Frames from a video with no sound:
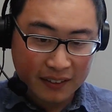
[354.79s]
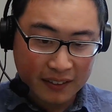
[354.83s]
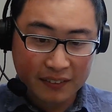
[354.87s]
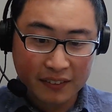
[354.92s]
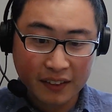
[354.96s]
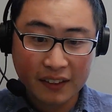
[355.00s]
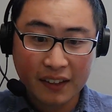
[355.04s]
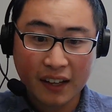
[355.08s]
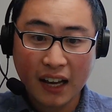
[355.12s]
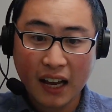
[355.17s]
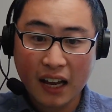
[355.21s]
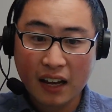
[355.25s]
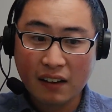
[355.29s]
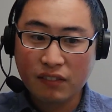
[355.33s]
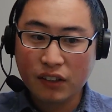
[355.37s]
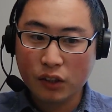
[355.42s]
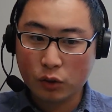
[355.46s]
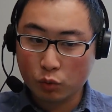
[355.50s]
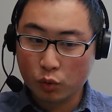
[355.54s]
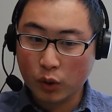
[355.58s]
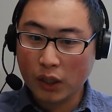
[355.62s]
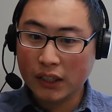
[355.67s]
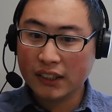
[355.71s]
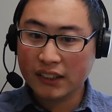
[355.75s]
They have a
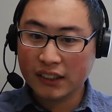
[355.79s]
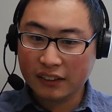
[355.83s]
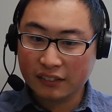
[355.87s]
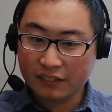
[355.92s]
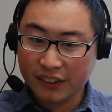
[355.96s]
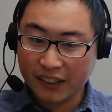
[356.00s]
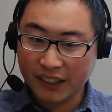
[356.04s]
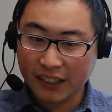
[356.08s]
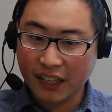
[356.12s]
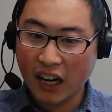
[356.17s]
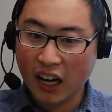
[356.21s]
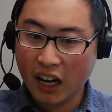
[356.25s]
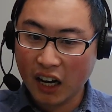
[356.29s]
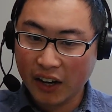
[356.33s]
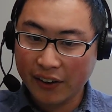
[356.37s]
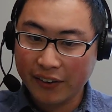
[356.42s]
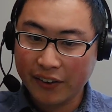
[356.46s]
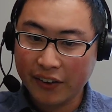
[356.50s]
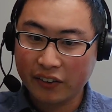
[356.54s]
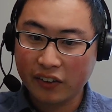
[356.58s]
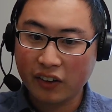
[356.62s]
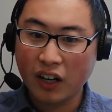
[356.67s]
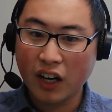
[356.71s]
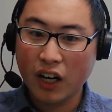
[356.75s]
relatively
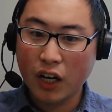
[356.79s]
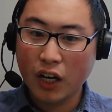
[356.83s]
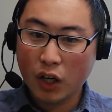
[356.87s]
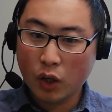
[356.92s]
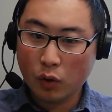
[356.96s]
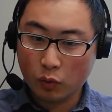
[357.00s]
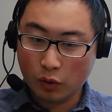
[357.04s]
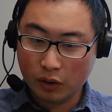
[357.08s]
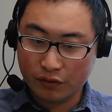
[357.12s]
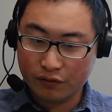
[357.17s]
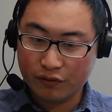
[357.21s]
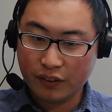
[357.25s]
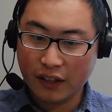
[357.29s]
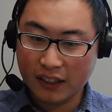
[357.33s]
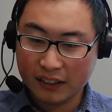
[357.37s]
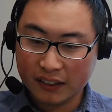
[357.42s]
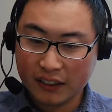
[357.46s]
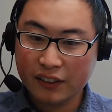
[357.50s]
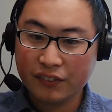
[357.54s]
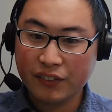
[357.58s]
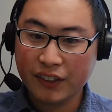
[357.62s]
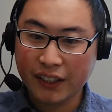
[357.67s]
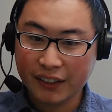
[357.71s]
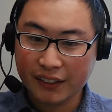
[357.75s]
higher
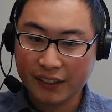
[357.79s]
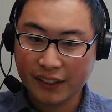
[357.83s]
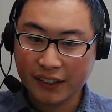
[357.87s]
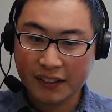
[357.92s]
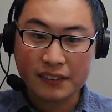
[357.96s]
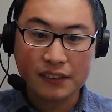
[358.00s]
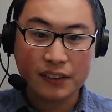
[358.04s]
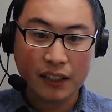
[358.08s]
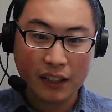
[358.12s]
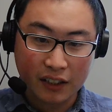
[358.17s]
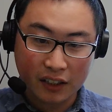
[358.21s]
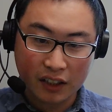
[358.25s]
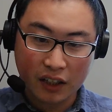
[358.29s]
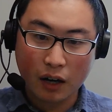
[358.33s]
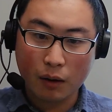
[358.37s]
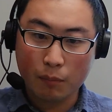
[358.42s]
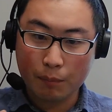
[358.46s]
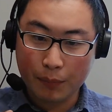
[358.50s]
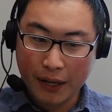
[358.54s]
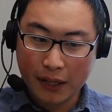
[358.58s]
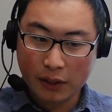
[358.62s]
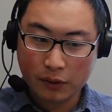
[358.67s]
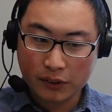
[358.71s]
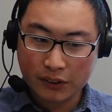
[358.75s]
refractive index in
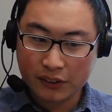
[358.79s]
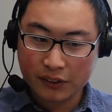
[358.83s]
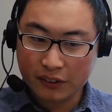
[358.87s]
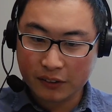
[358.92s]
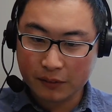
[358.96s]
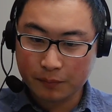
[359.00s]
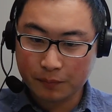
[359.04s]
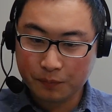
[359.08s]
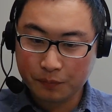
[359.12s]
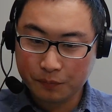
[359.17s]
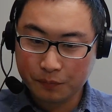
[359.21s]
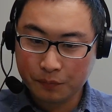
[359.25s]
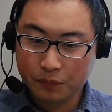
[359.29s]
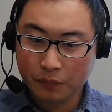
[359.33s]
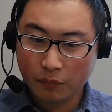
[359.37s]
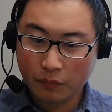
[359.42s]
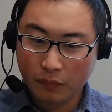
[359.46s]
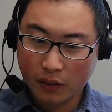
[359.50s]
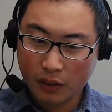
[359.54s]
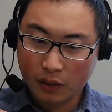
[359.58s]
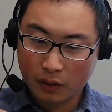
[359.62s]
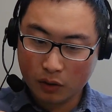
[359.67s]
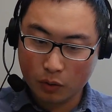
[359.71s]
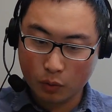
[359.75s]
comparison
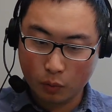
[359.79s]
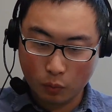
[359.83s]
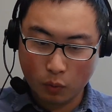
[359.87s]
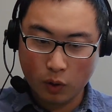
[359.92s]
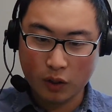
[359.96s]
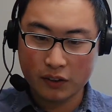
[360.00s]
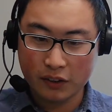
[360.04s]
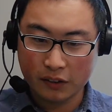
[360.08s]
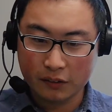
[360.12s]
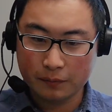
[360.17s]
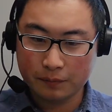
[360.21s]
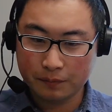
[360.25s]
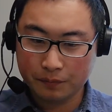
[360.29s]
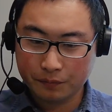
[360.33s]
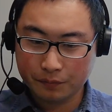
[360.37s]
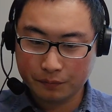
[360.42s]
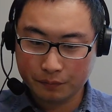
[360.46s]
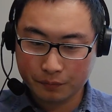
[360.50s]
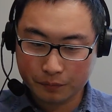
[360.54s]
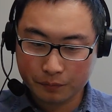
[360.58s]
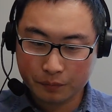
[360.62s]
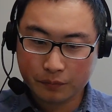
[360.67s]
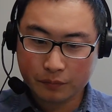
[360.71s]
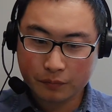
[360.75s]
to water.
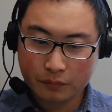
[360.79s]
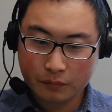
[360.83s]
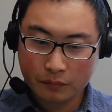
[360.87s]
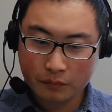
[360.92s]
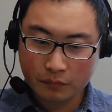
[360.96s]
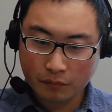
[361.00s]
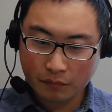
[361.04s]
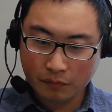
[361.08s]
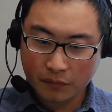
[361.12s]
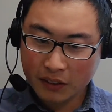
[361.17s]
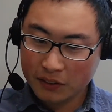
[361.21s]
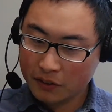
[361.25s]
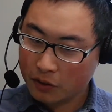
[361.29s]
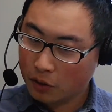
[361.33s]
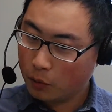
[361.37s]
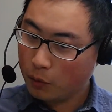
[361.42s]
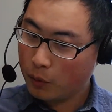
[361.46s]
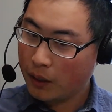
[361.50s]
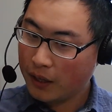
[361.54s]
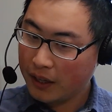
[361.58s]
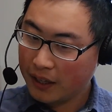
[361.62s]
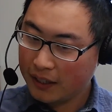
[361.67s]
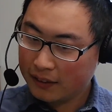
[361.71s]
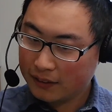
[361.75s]
So
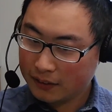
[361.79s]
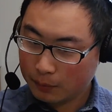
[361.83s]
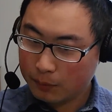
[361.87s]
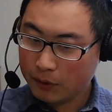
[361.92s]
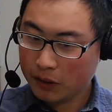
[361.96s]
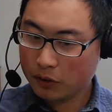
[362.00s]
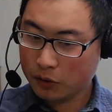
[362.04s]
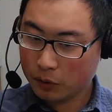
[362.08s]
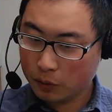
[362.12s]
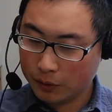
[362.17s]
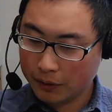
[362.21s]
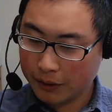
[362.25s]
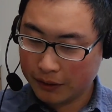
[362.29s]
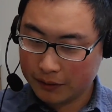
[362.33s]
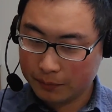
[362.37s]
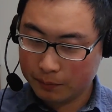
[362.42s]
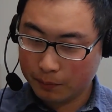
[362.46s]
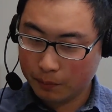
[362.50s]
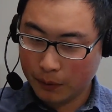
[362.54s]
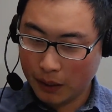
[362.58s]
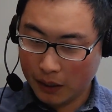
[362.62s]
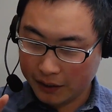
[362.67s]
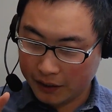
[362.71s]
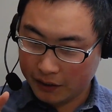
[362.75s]
similar to this
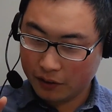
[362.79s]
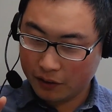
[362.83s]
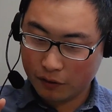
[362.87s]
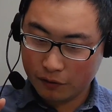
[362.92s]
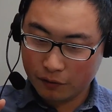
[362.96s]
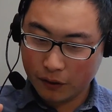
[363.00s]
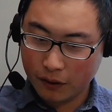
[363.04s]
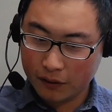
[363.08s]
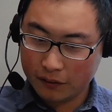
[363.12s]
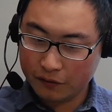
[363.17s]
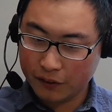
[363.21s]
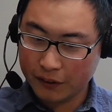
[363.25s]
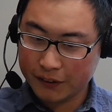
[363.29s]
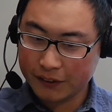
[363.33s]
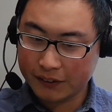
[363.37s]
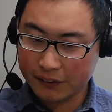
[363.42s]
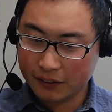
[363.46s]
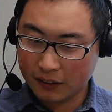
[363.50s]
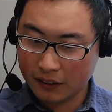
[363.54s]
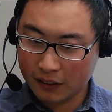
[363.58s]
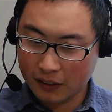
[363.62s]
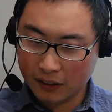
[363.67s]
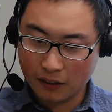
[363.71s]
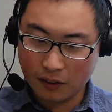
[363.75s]
interface
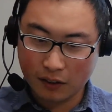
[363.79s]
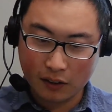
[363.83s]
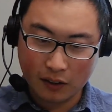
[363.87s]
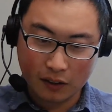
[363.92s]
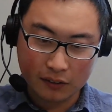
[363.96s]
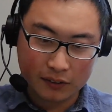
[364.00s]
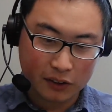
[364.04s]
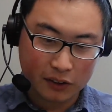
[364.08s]
uh,